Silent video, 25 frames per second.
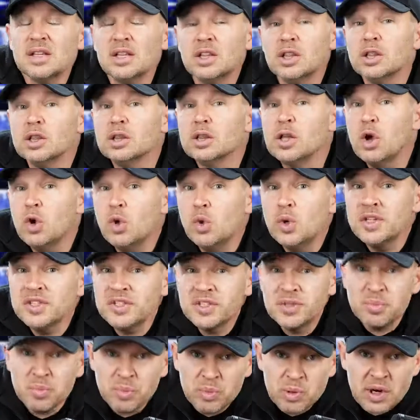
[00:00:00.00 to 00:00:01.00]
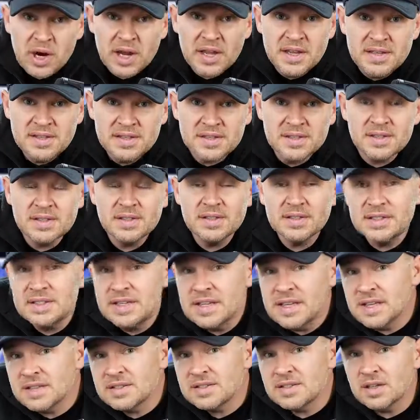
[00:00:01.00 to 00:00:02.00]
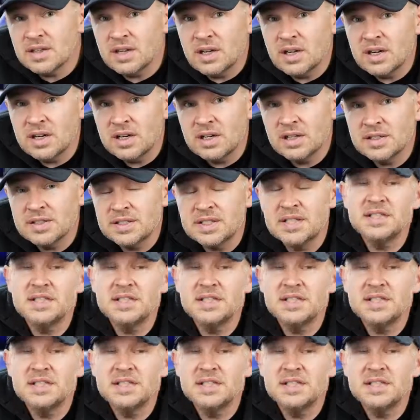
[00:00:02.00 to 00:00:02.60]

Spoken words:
lowest price DSLR